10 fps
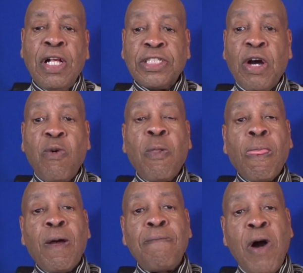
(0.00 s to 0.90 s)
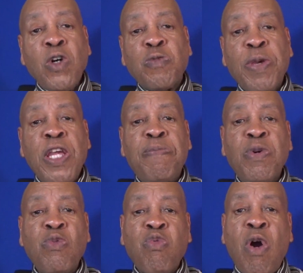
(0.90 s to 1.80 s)
So most
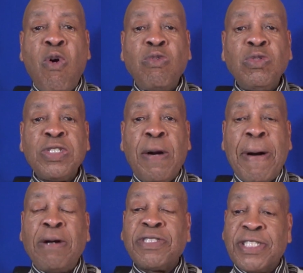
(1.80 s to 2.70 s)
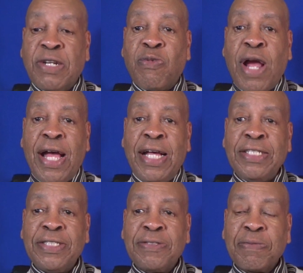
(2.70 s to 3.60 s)
people rose about
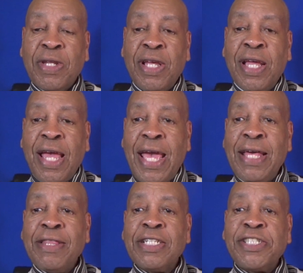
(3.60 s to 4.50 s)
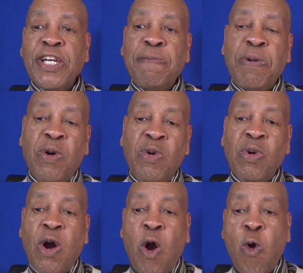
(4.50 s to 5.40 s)
sunrise and the
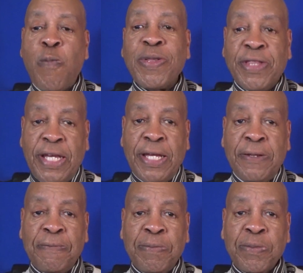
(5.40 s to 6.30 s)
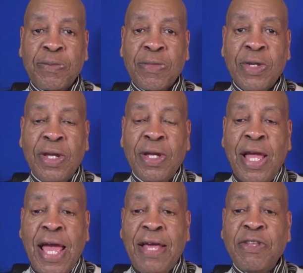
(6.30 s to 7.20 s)
temple opened then.
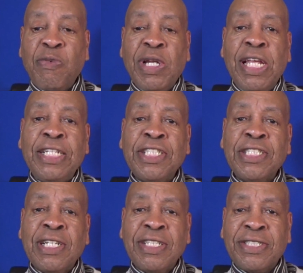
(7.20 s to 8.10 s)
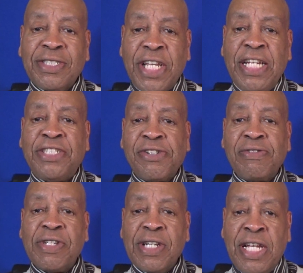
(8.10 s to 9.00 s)
And the religious
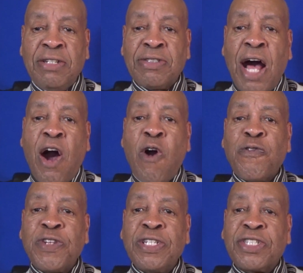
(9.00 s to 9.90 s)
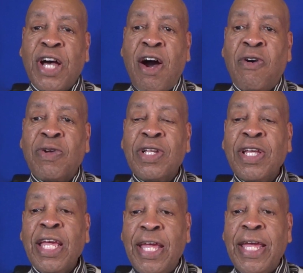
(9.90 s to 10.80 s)
teachers and leaders often taught
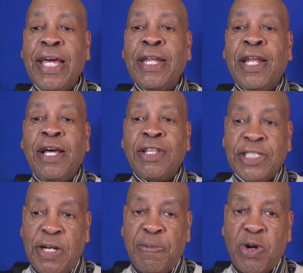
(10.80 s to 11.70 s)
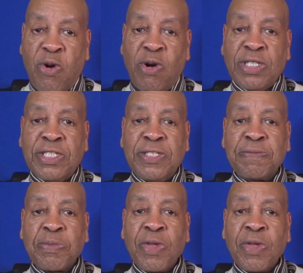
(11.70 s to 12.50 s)
in the temple courts.